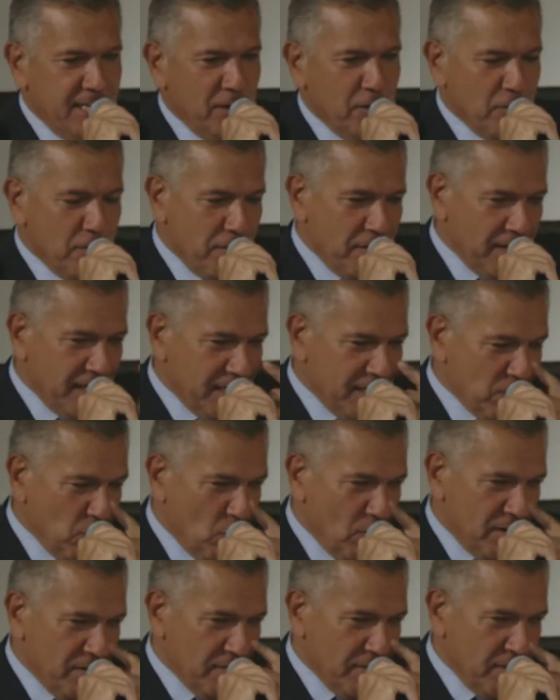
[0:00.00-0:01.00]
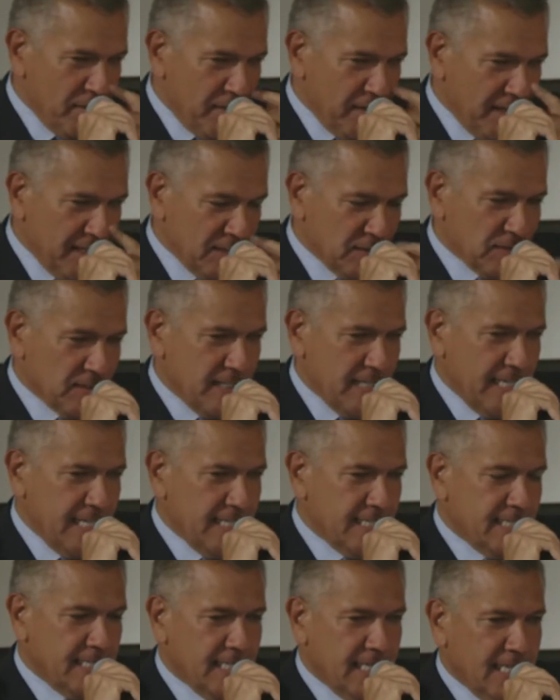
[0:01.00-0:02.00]
know that one of the things
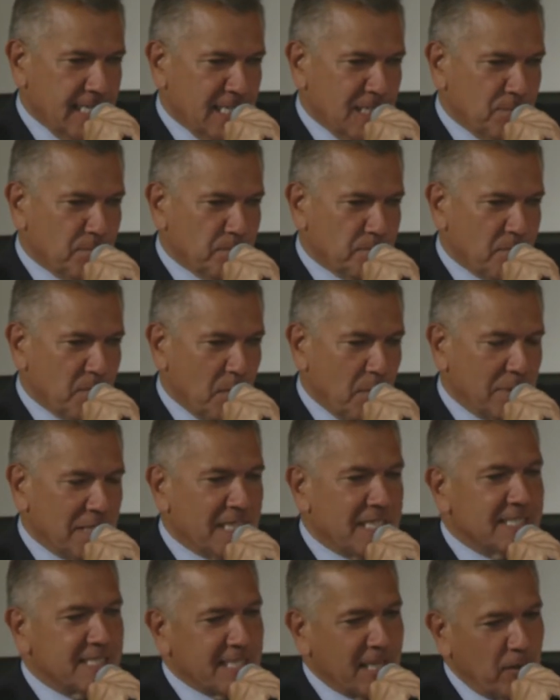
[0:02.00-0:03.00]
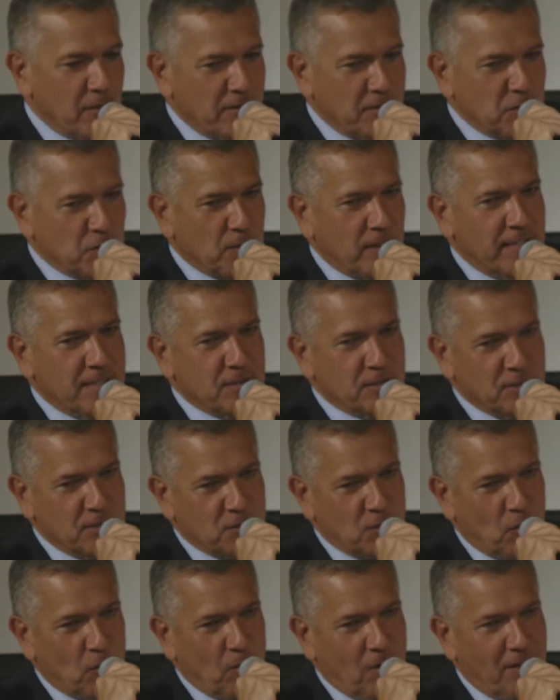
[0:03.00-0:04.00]
that plays out in transit
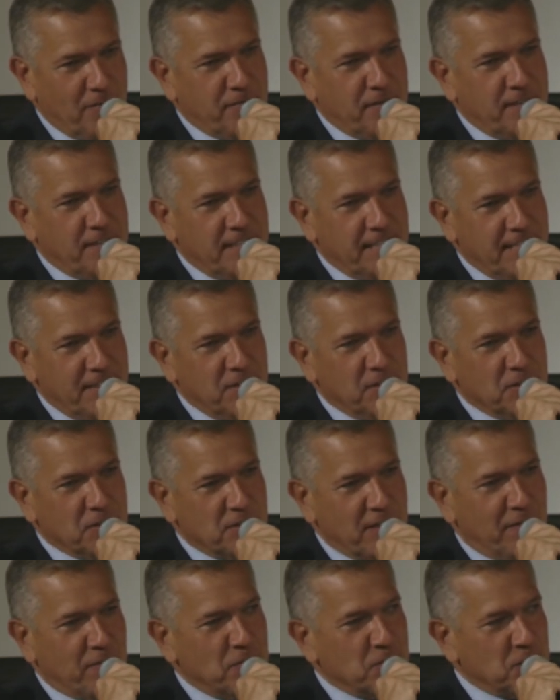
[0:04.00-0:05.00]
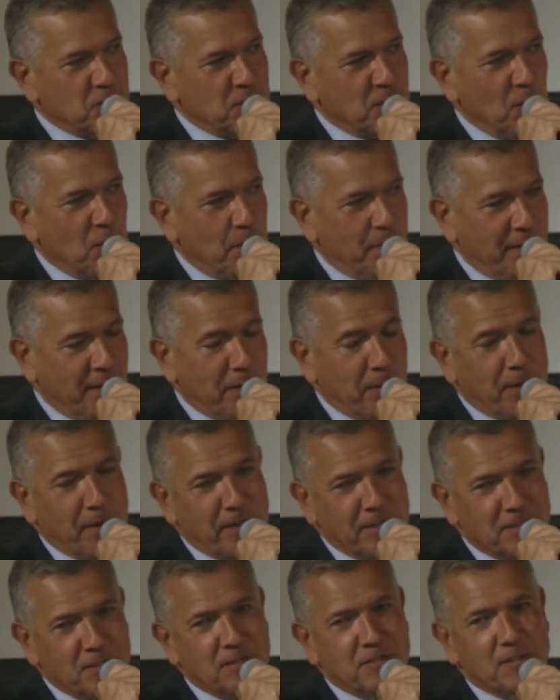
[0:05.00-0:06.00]
so often in the San Francisco Bay
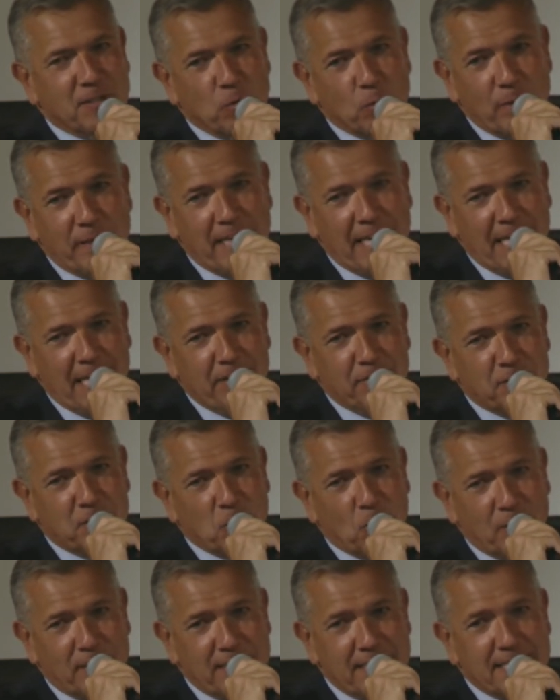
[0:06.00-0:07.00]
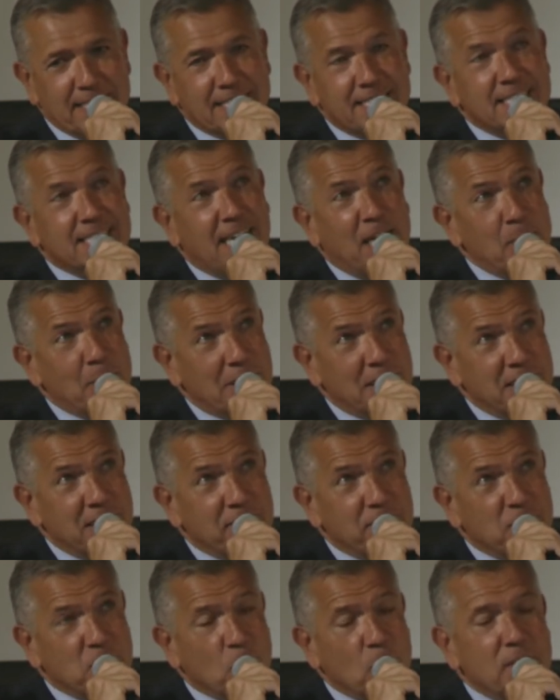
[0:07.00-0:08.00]
Area is that we have
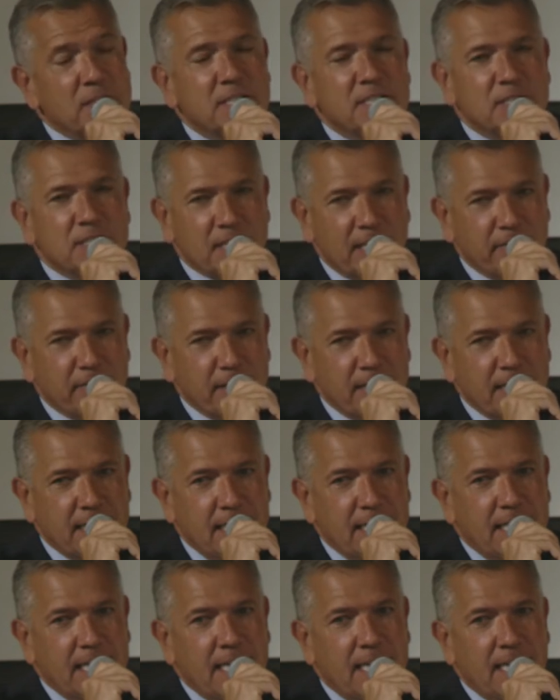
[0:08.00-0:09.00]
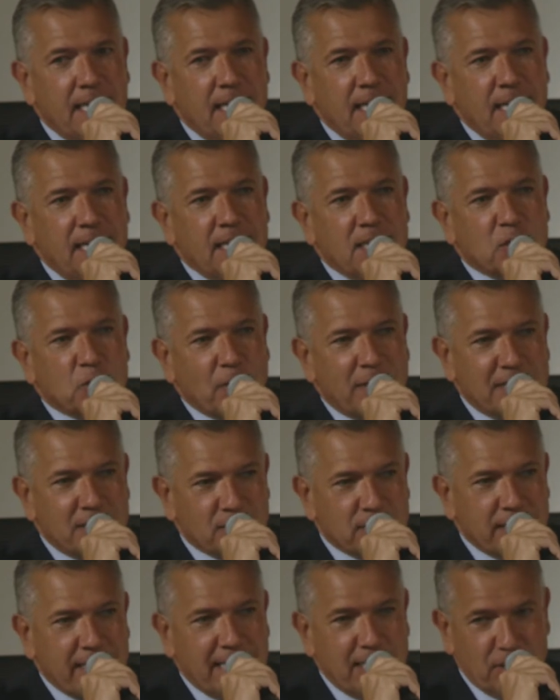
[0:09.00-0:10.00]
27
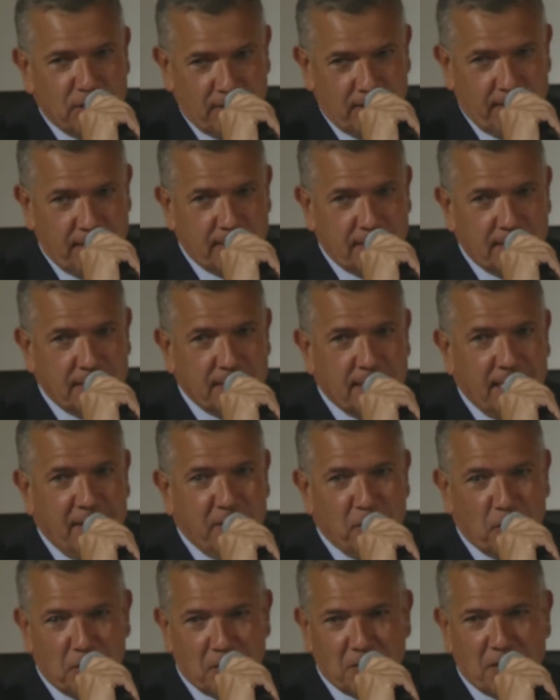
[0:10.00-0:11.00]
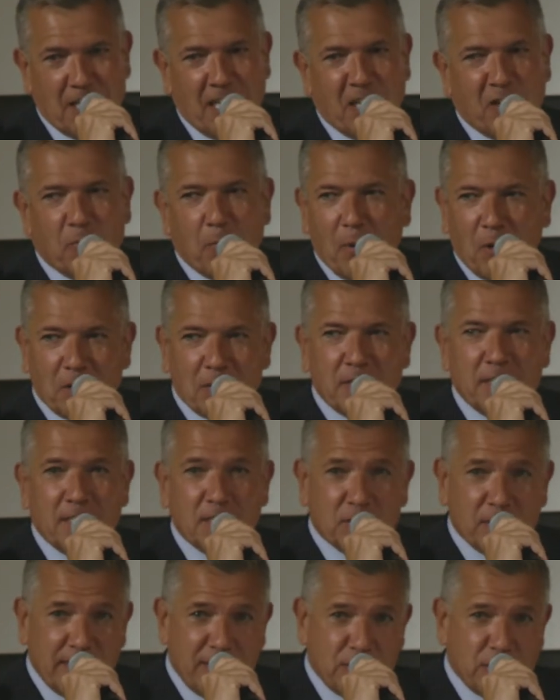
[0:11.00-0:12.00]
transit agencies, and there is a lot of
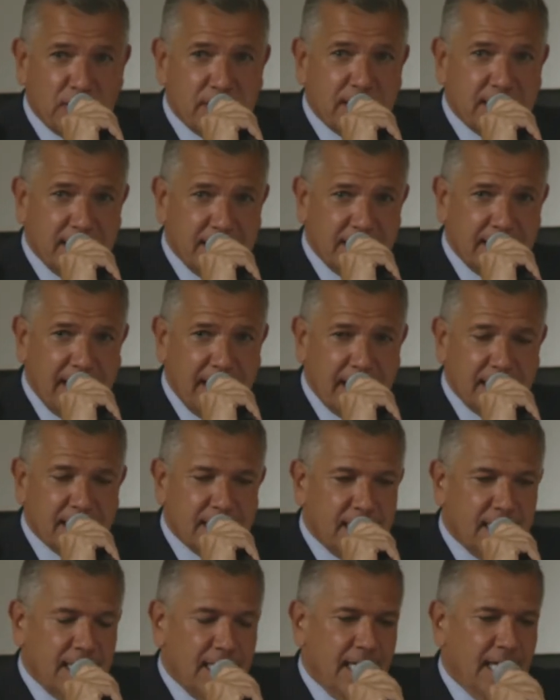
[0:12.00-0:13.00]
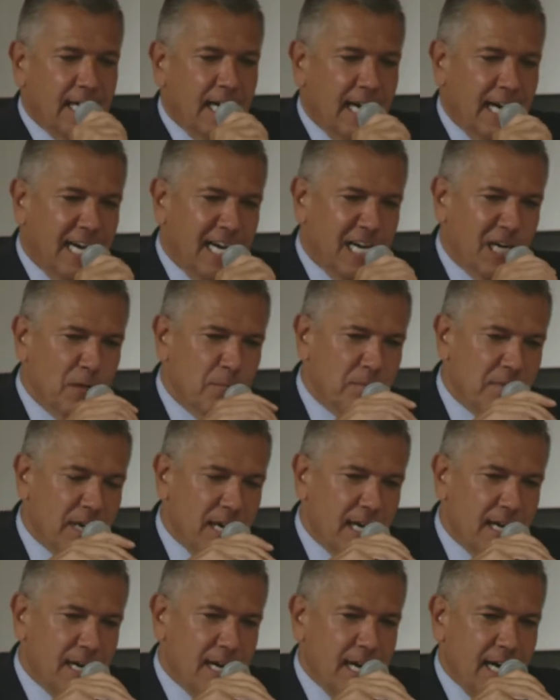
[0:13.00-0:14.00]
balkanization in that.
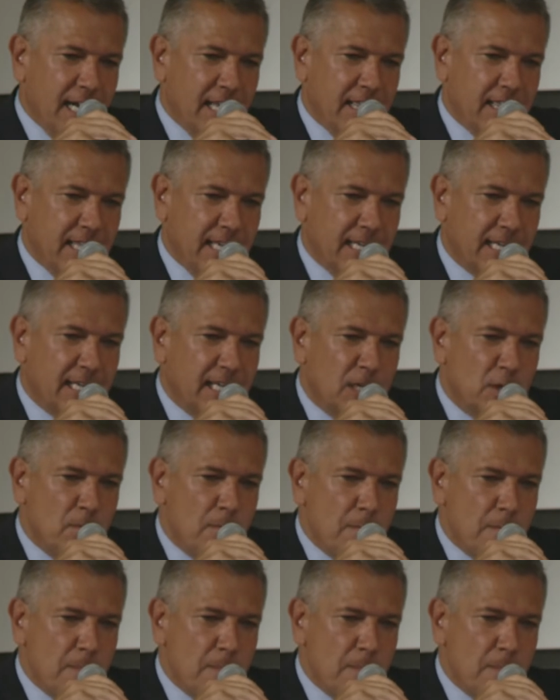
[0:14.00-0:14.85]
I think